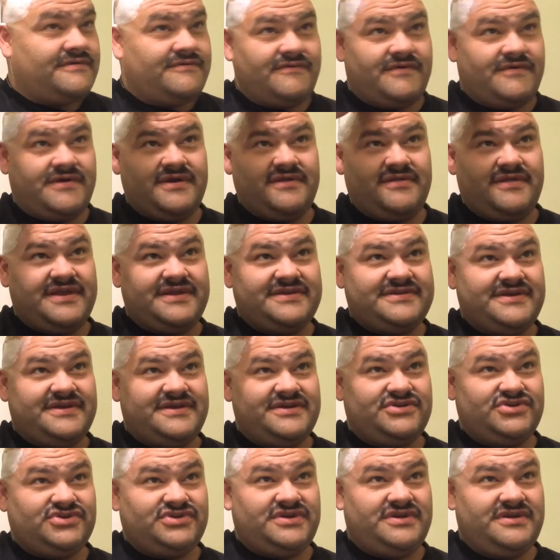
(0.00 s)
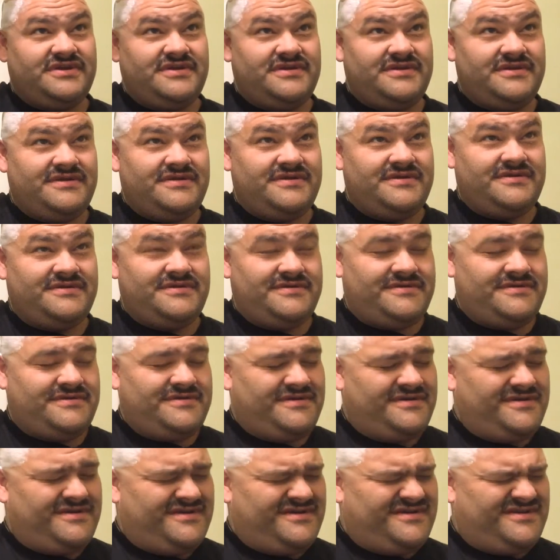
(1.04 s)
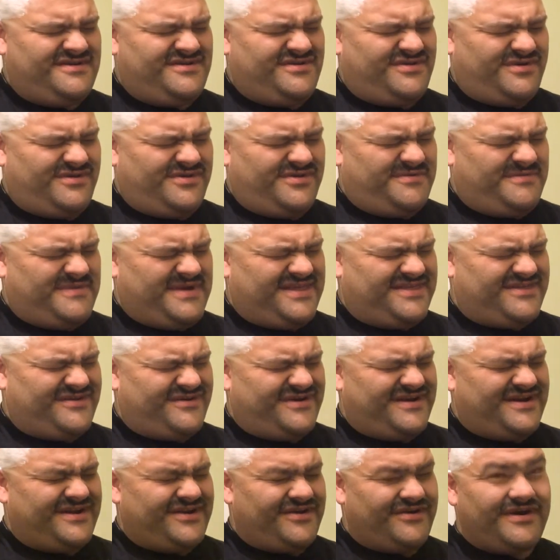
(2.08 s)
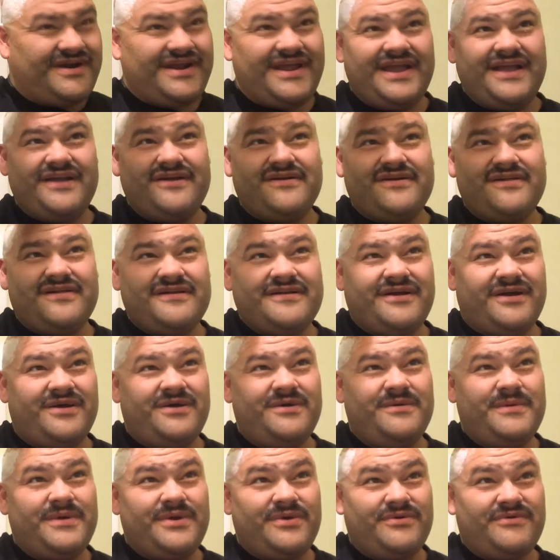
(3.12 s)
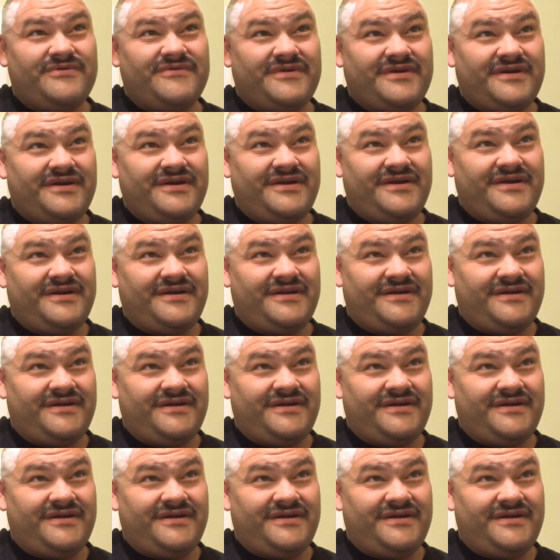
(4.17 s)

Very light touch. Holding my 30 degree angle, coming over.